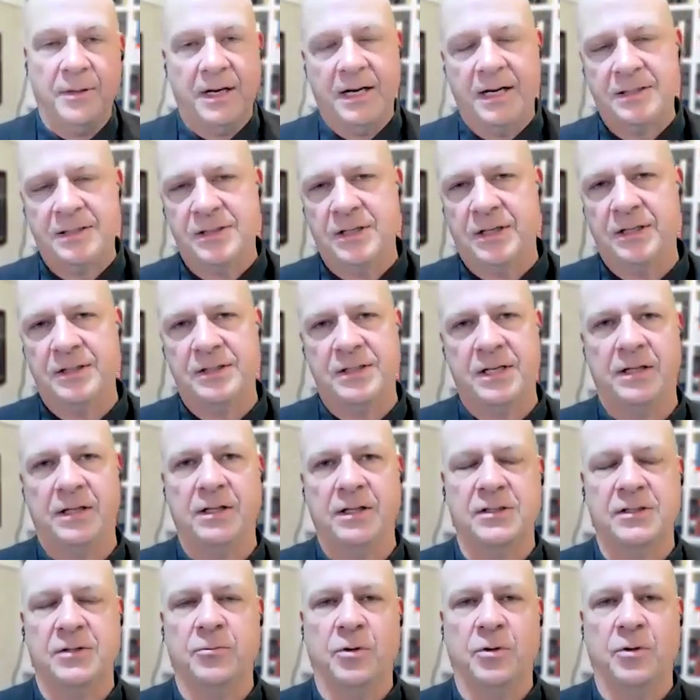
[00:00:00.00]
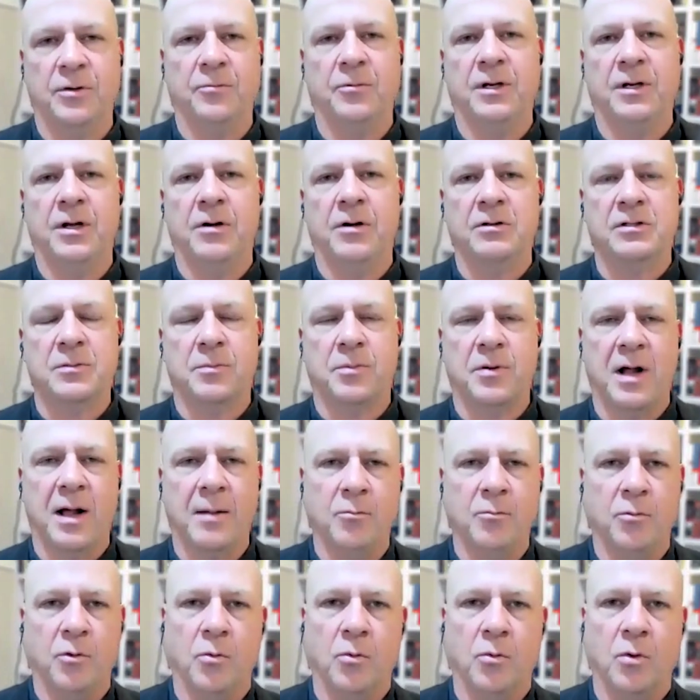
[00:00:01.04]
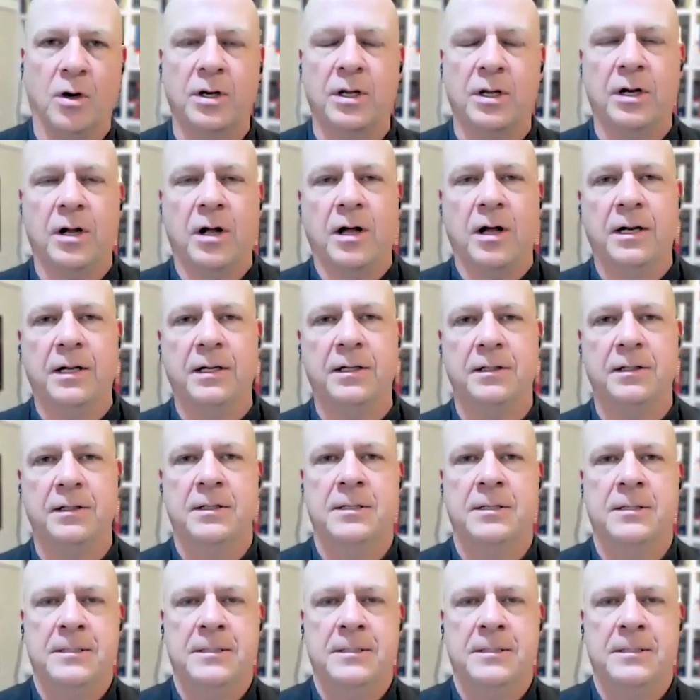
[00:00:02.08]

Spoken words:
mean, I guess he could say, listen, we know it's a problem. We're working on it.